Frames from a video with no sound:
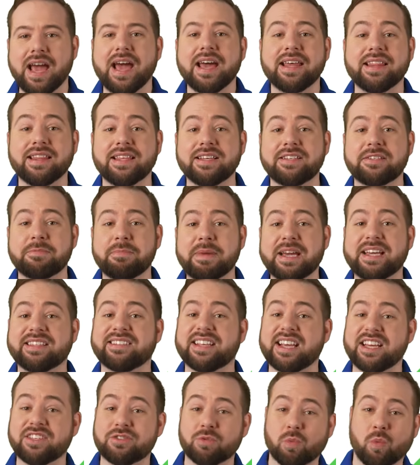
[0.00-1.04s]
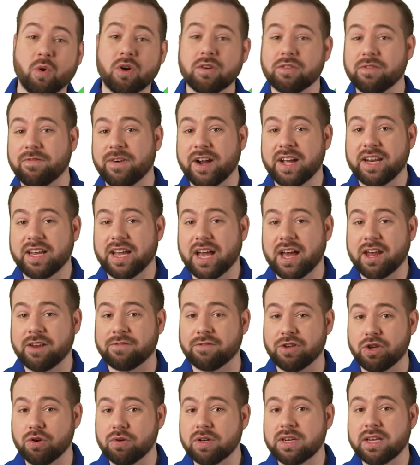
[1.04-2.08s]
This means it's worth finding out
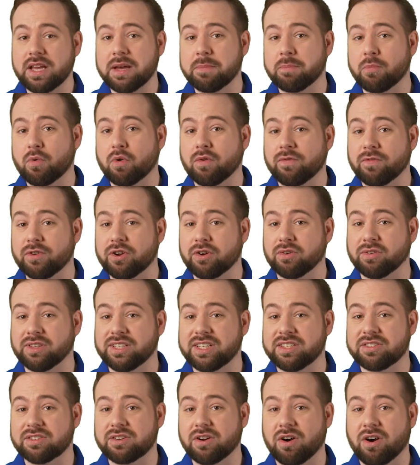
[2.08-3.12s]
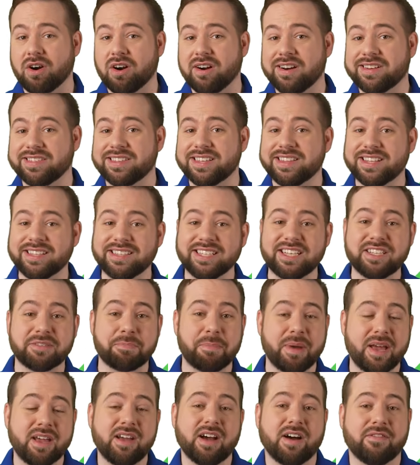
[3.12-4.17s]
if you could get more for your leased car than the lease
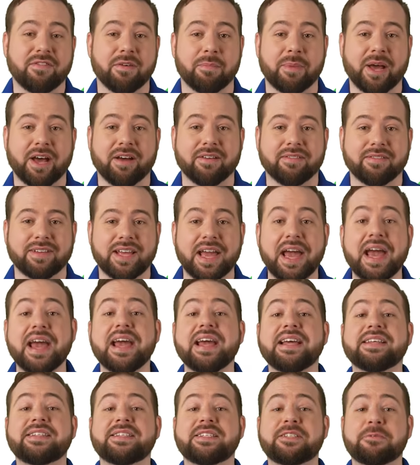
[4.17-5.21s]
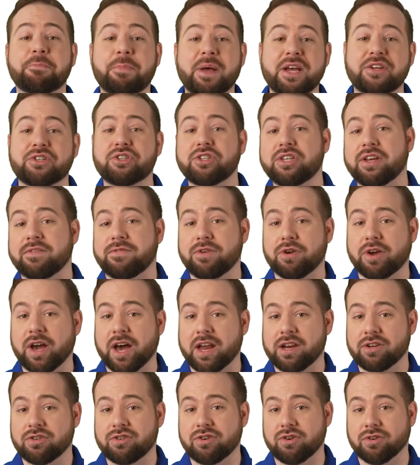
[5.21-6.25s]
payoff amount, especially if you
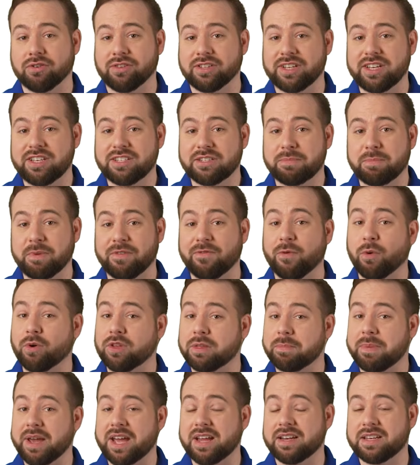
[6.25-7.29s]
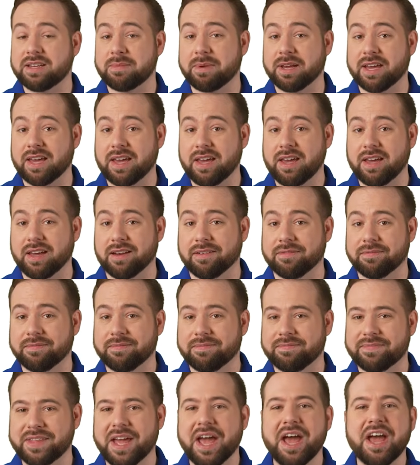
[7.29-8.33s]
got into your lease before the pandemic hit.
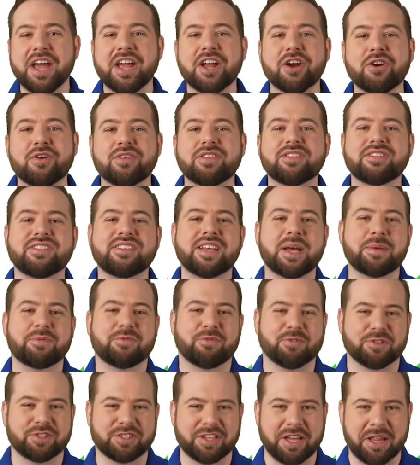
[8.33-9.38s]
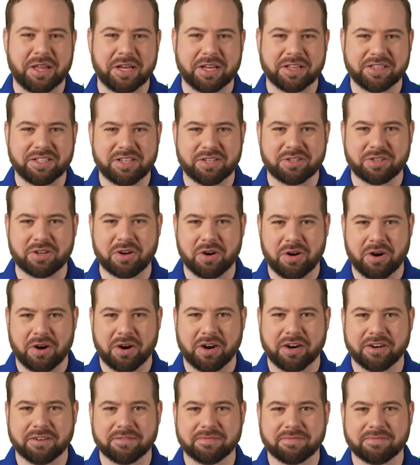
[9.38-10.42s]
Here are the steps for selling a leased
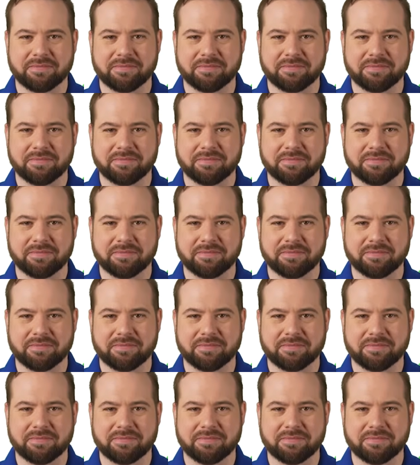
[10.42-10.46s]
car.